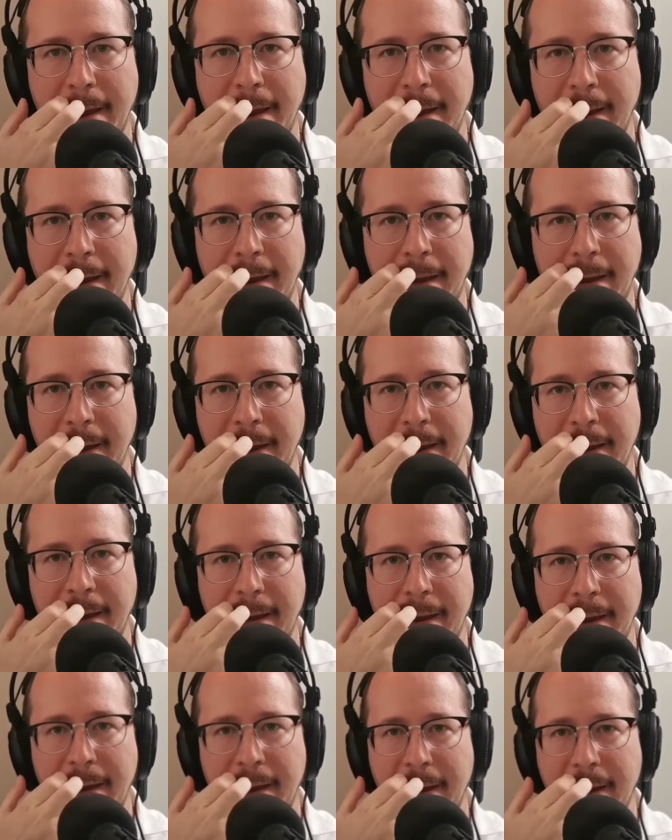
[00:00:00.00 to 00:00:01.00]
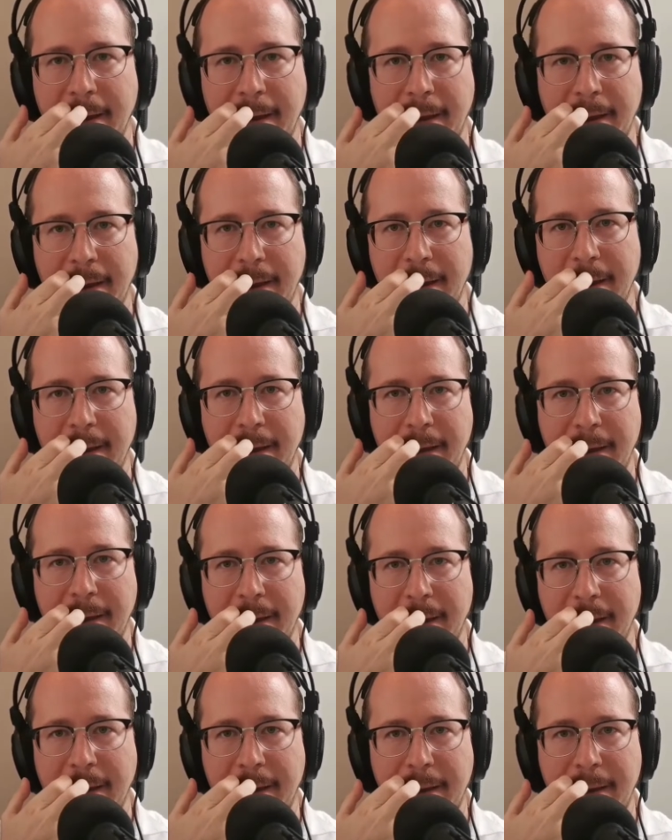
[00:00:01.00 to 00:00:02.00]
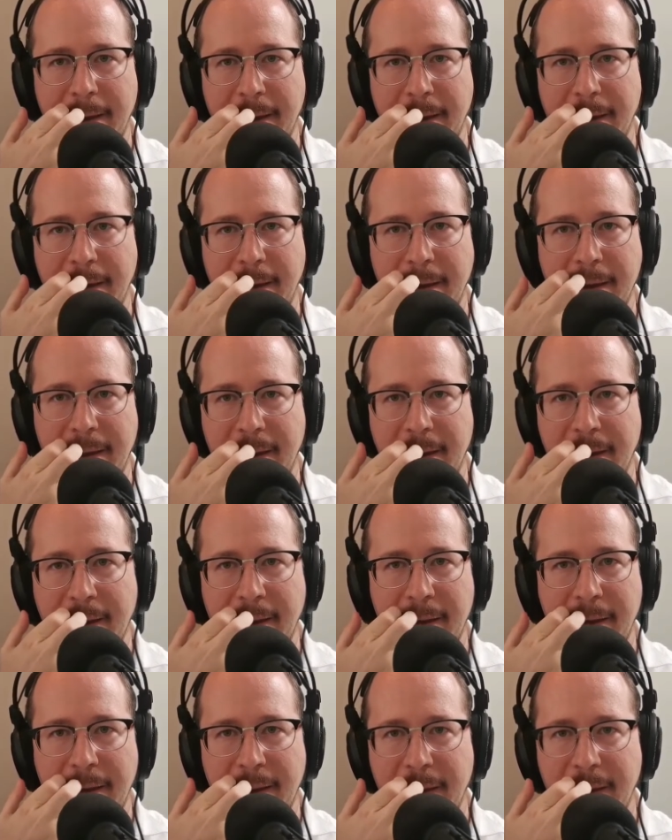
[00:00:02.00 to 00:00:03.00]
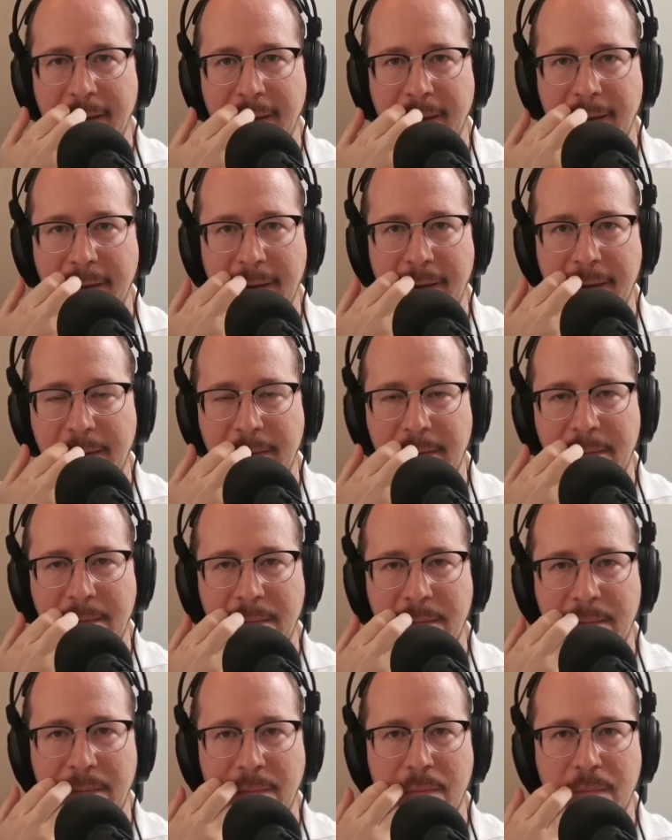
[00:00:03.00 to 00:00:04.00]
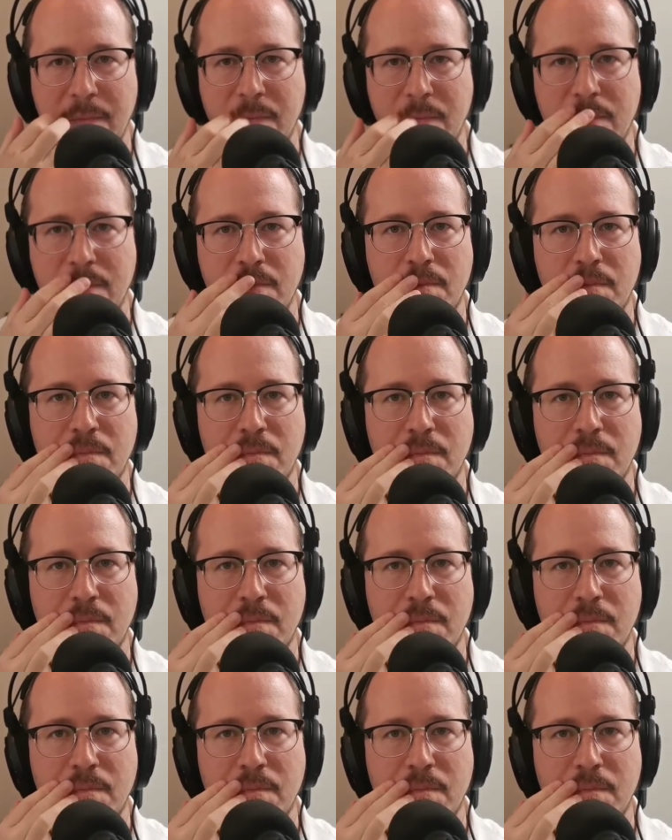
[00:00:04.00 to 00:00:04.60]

[no speech]